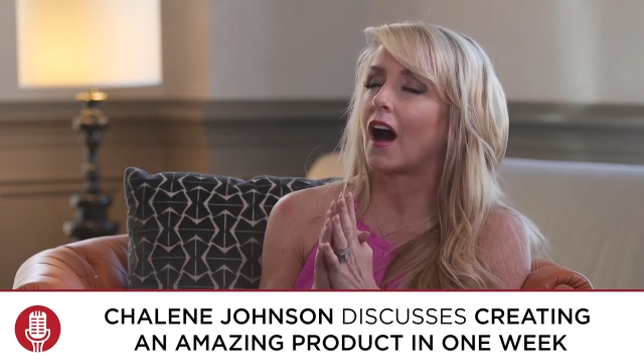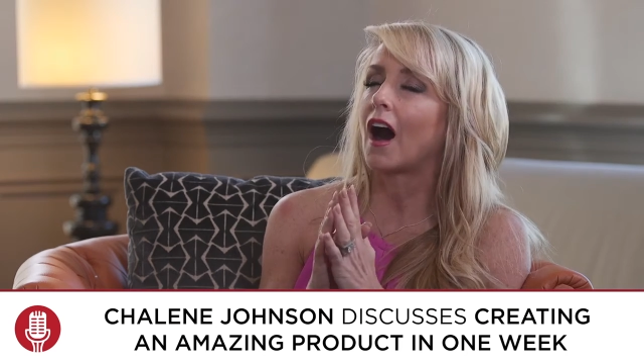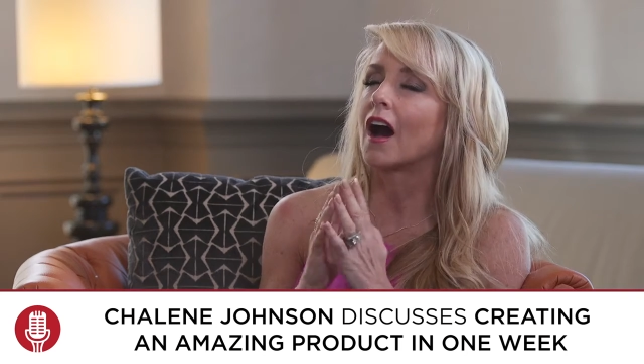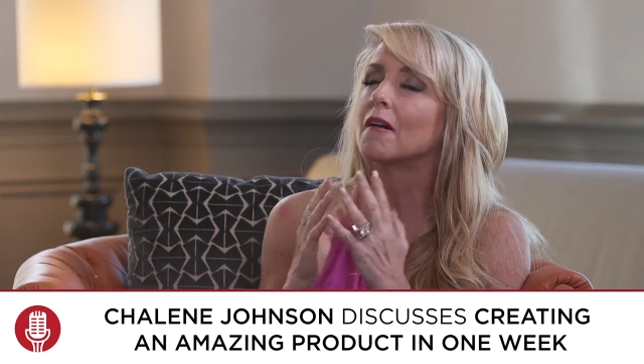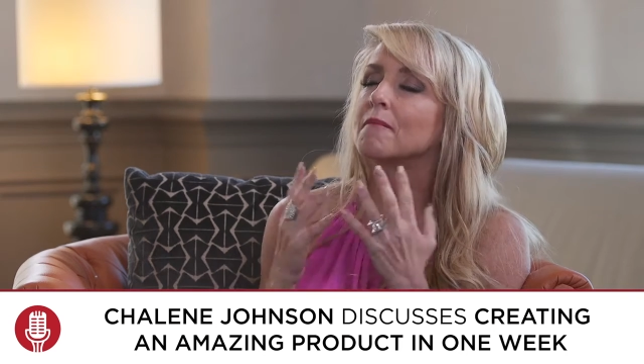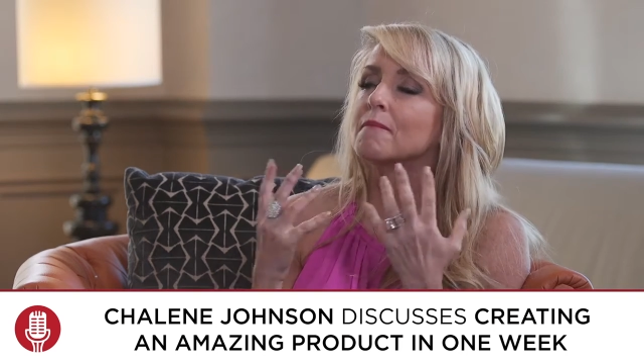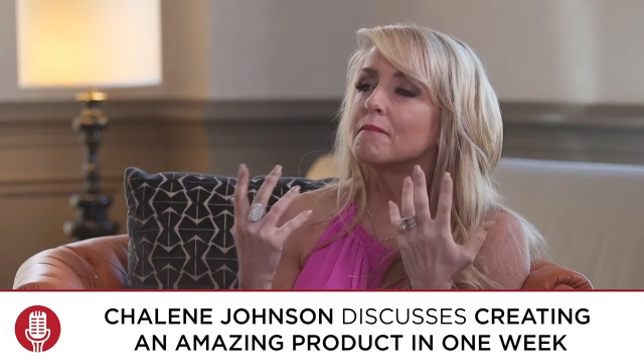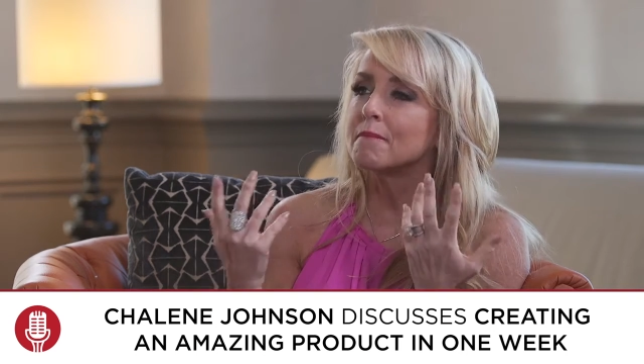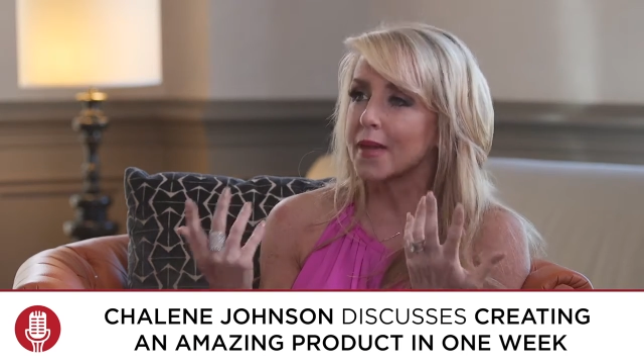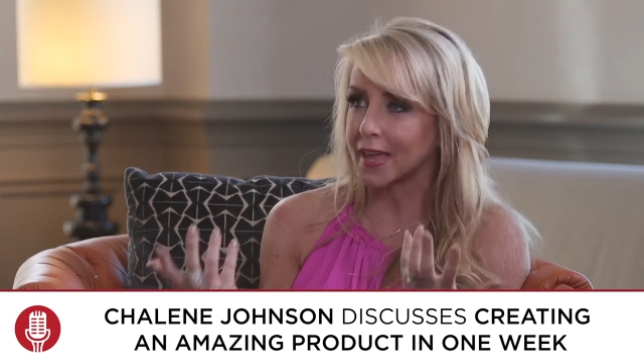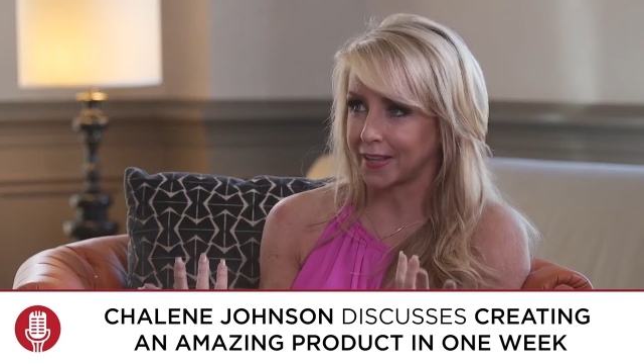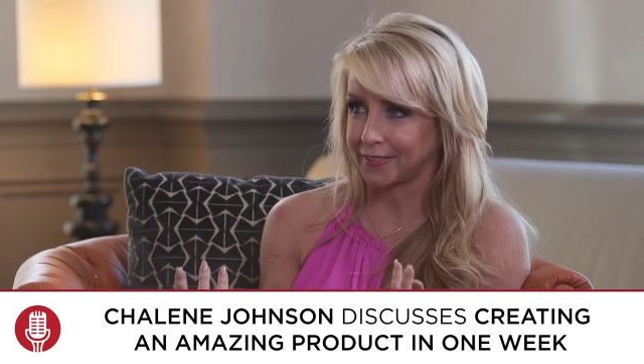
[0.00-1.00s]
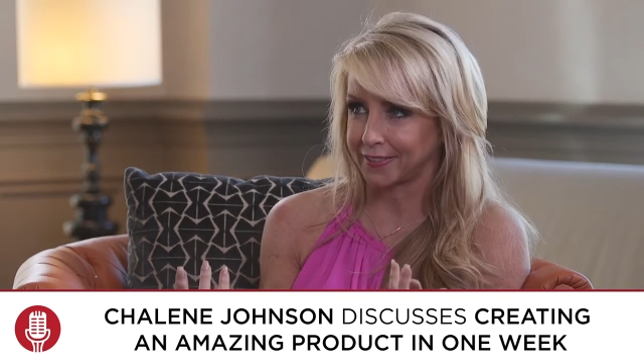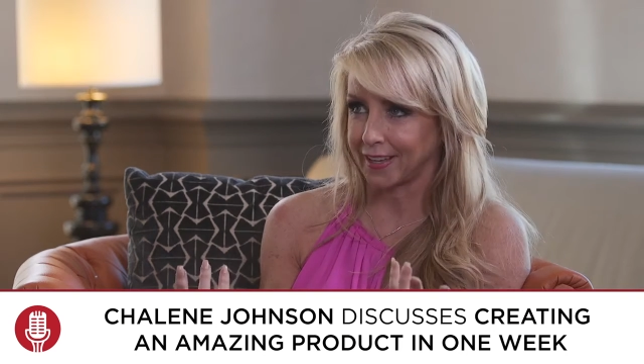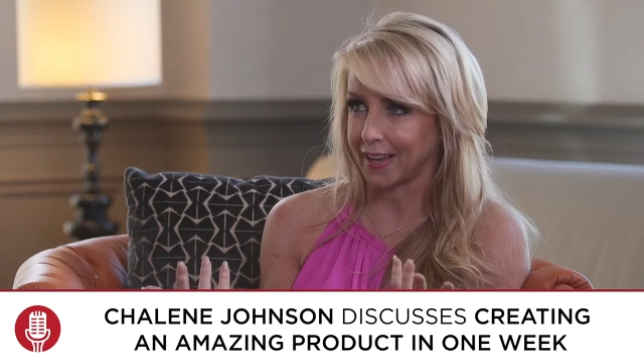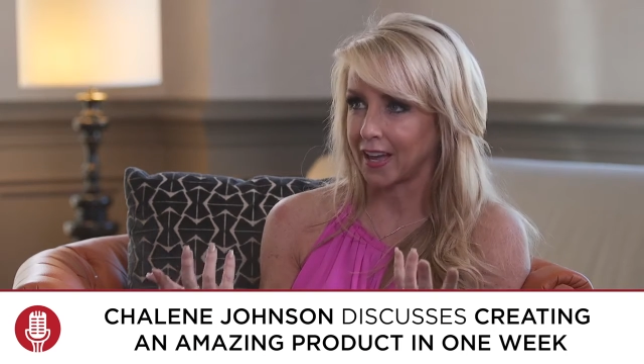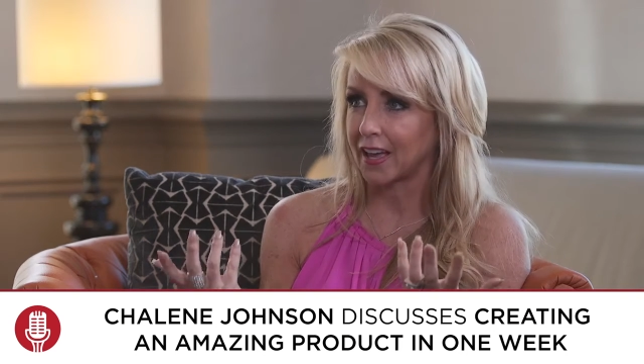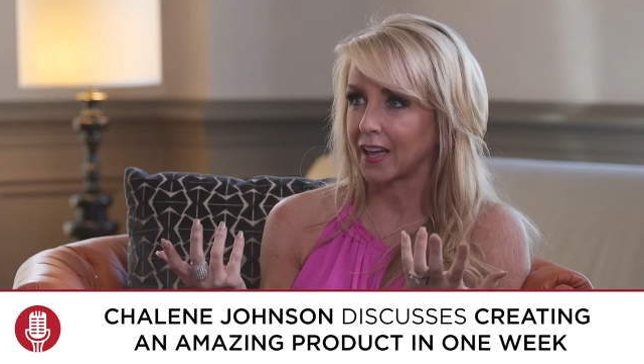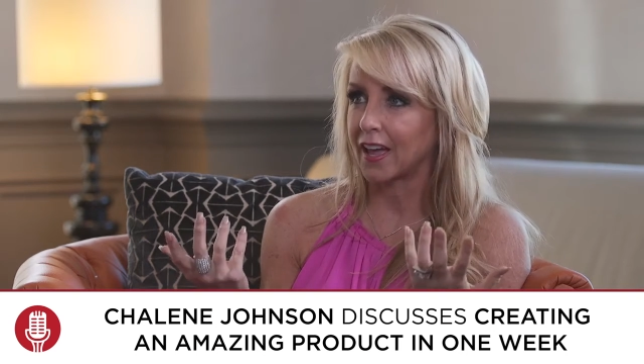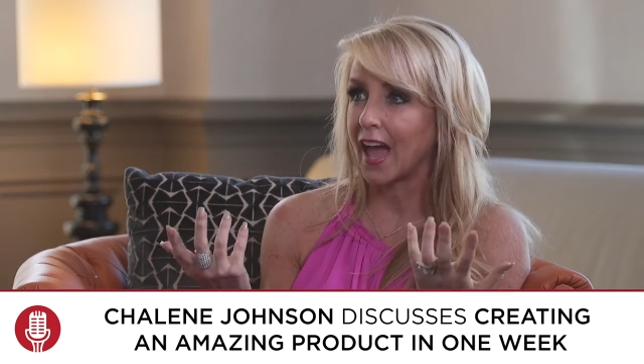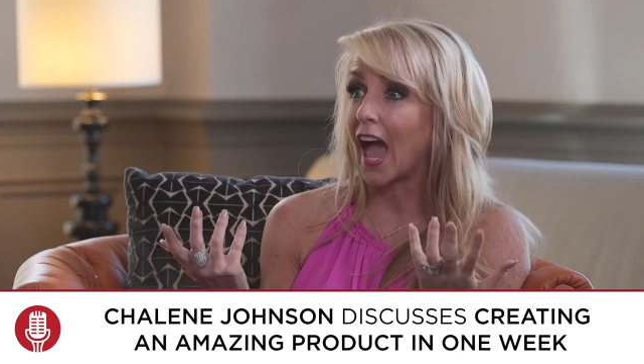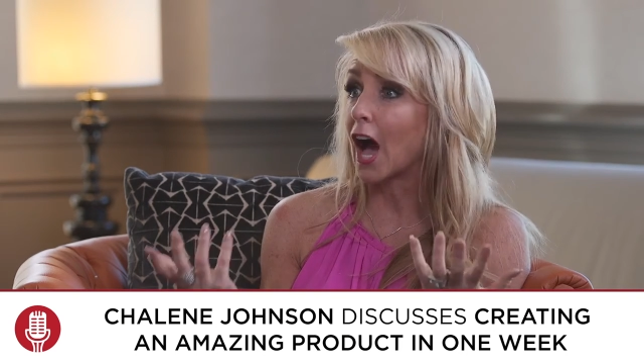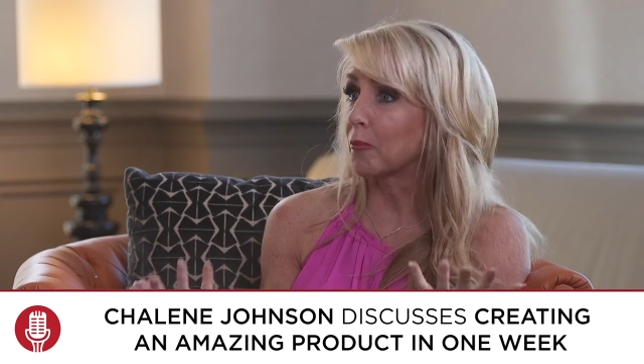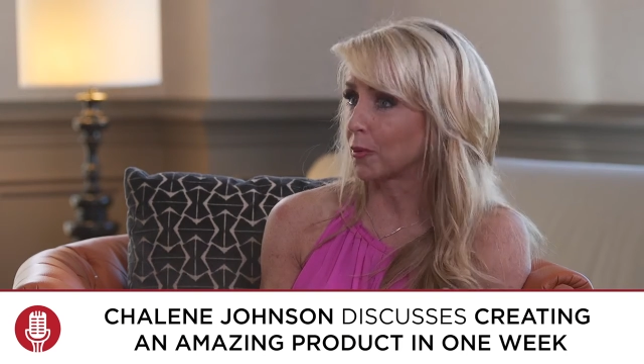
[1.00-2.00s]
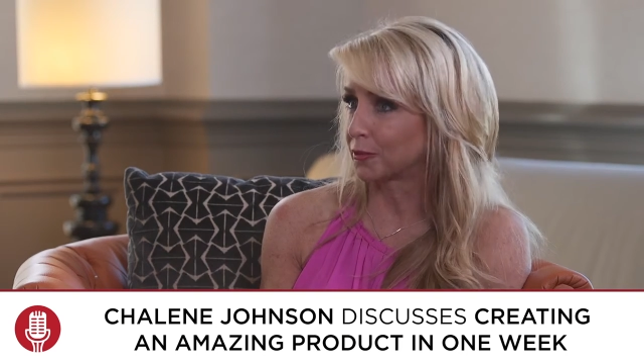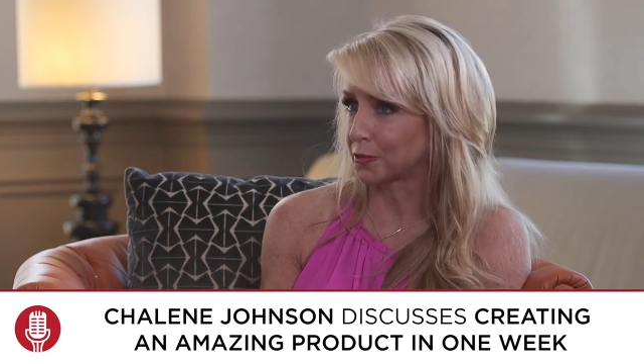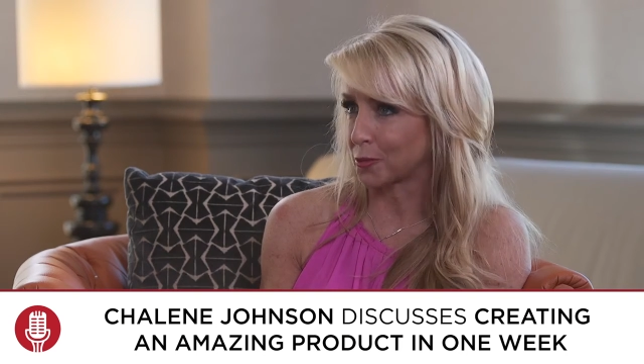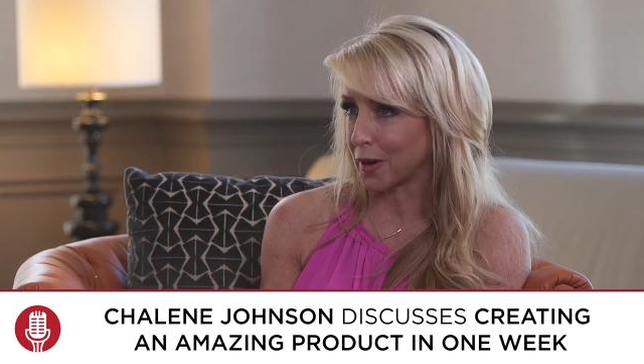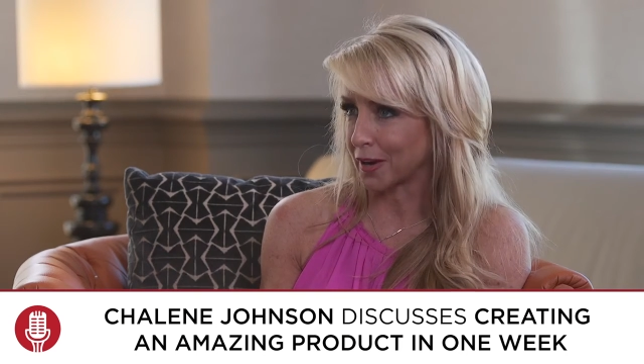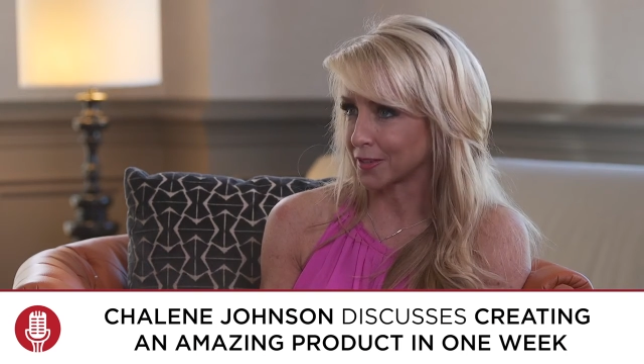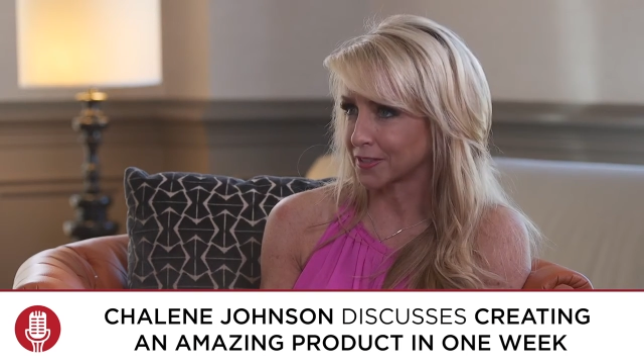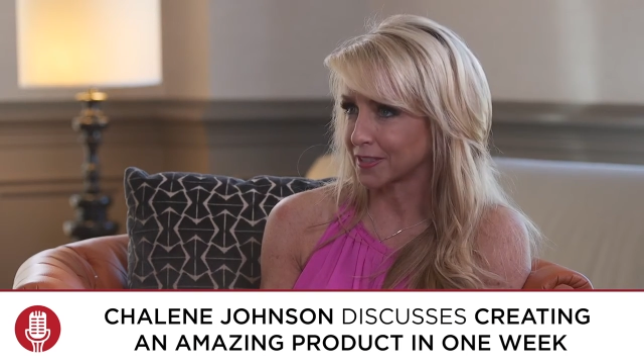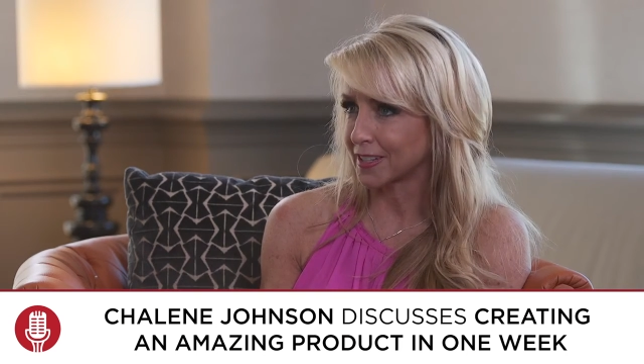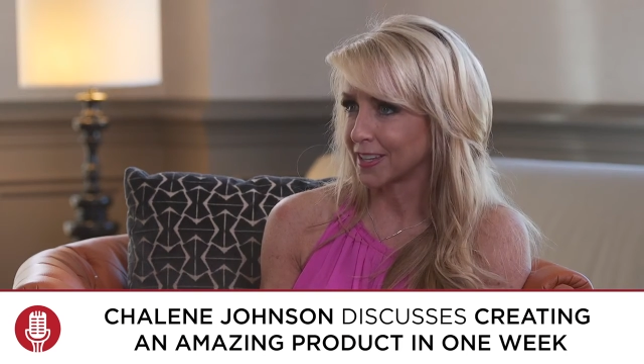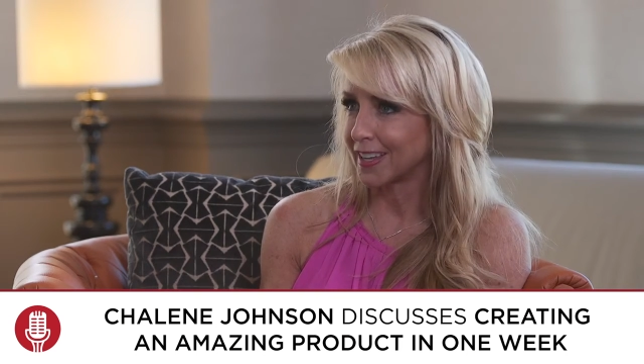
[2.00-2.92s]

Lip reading: amazing apple squares.